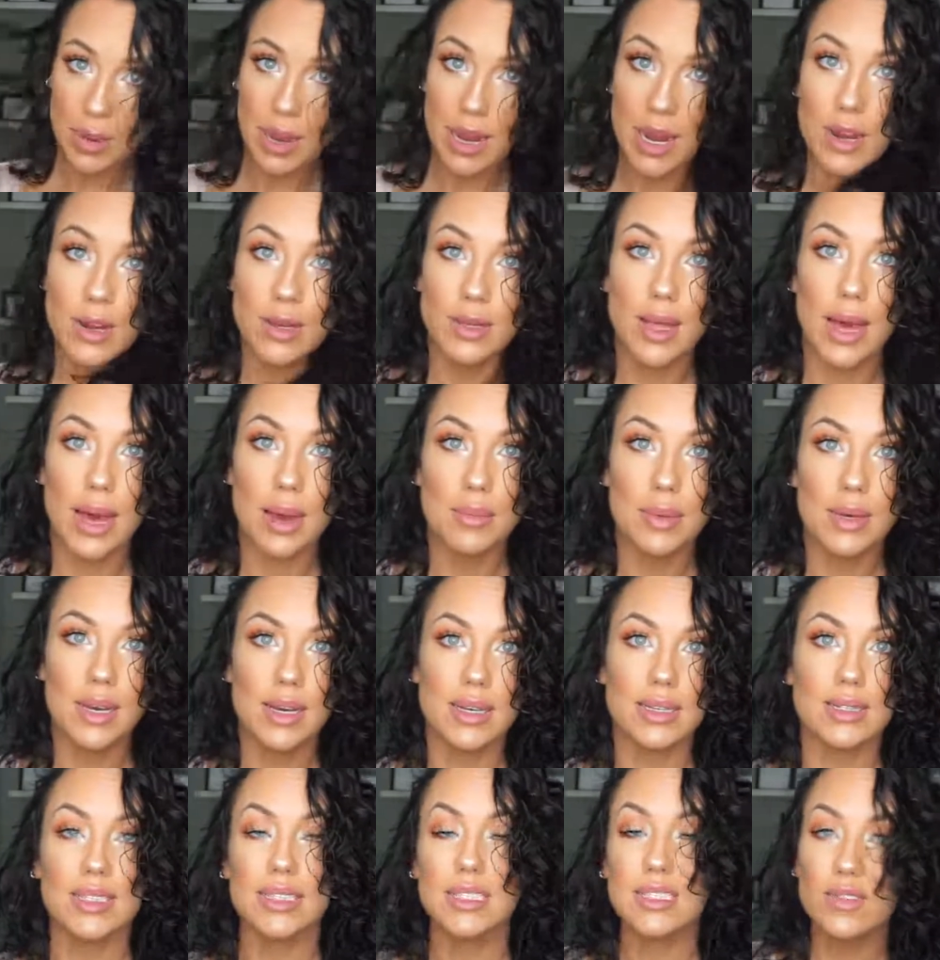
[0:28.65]
hair a lot
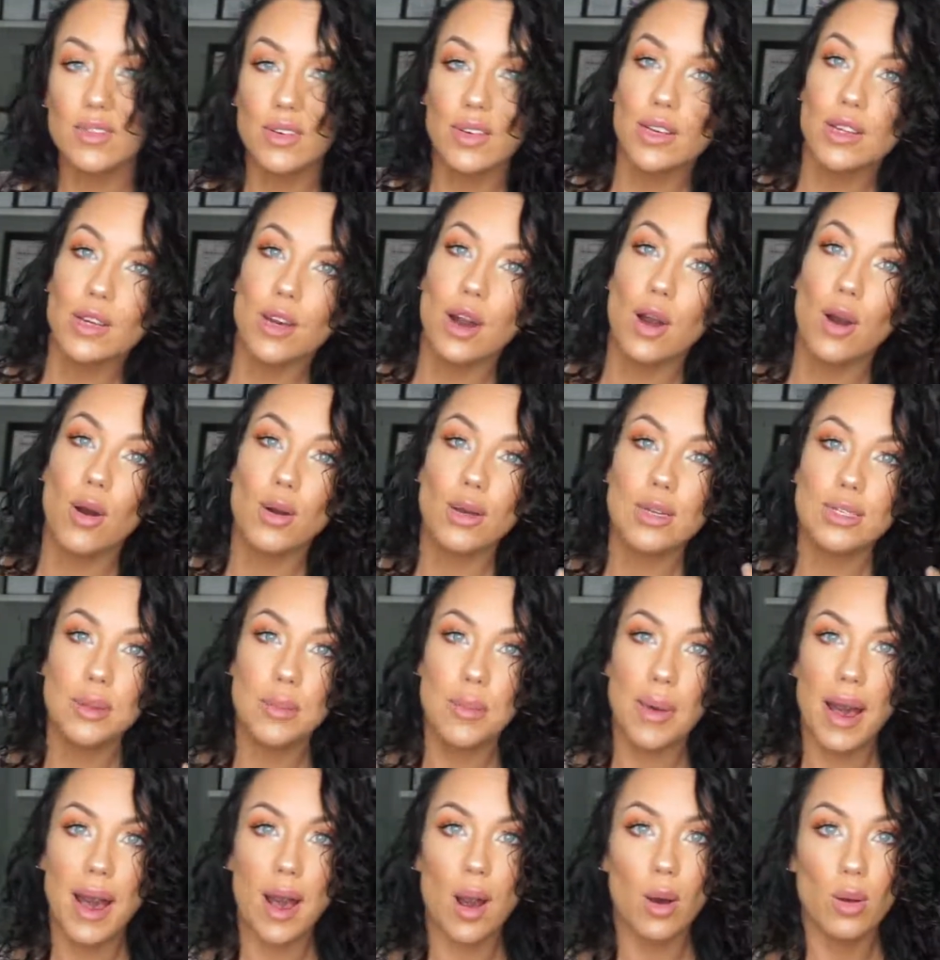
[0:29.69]
because this video is
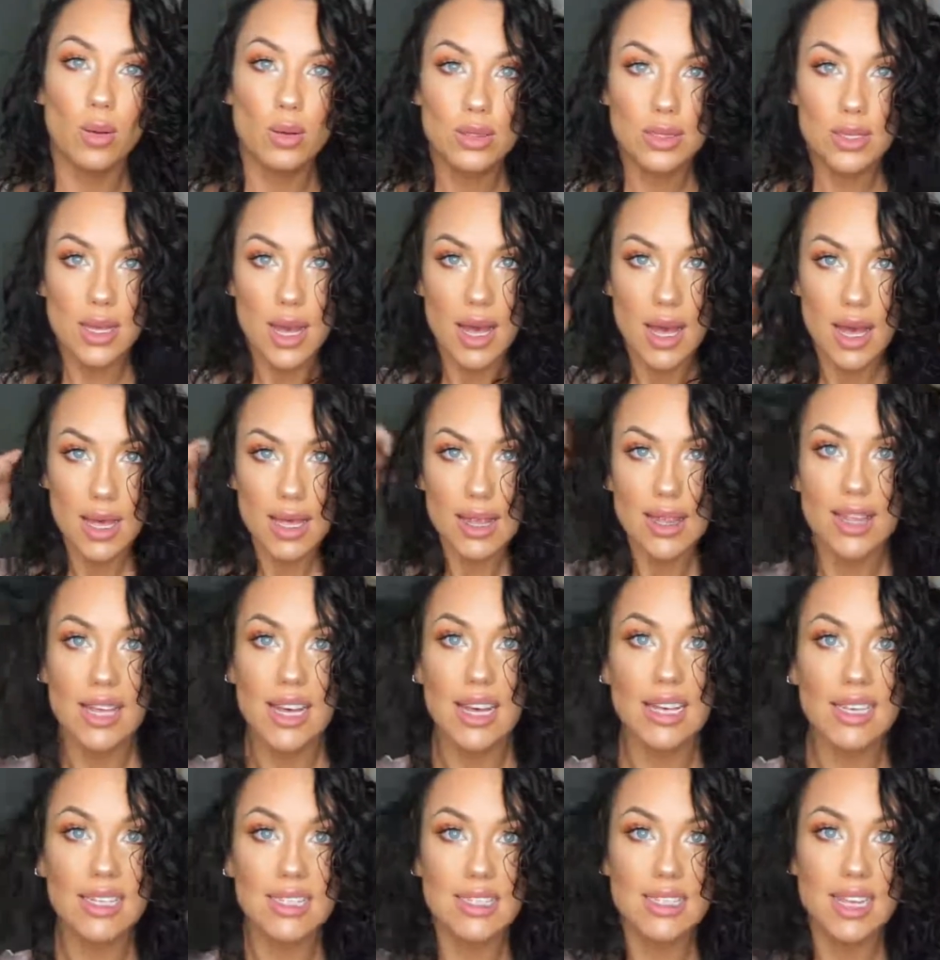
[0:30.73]
about
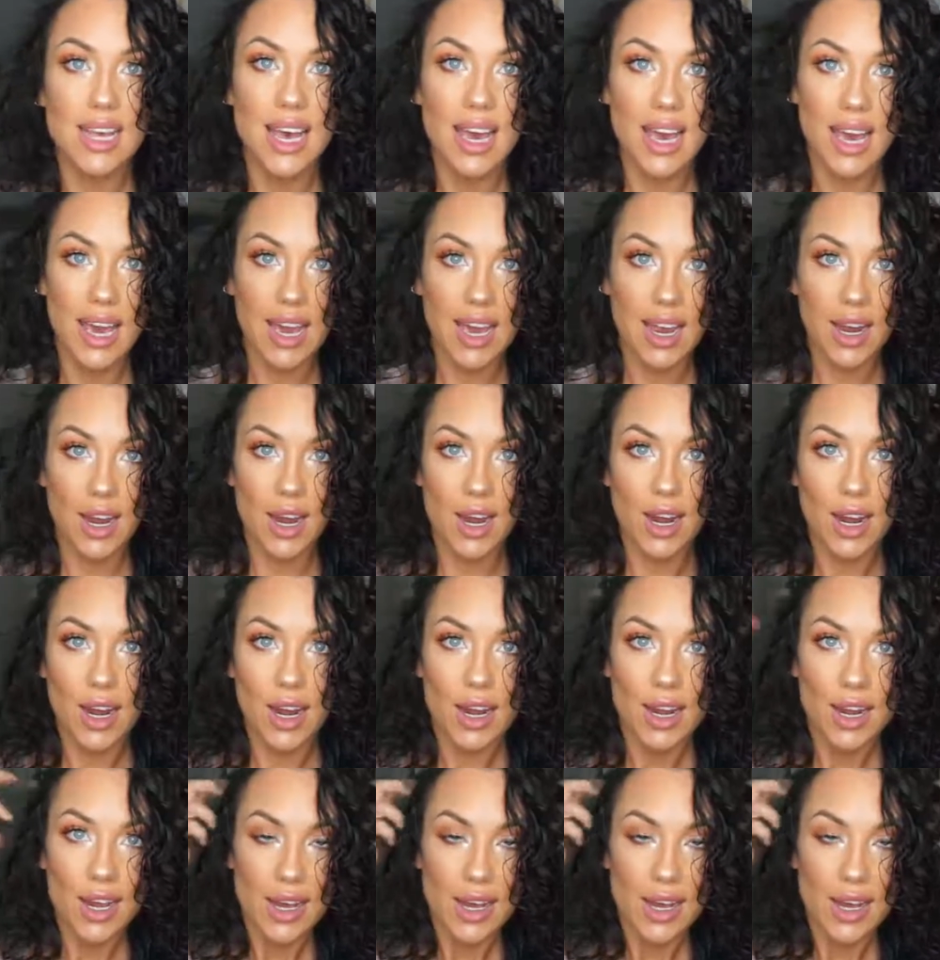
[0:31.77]
this hair.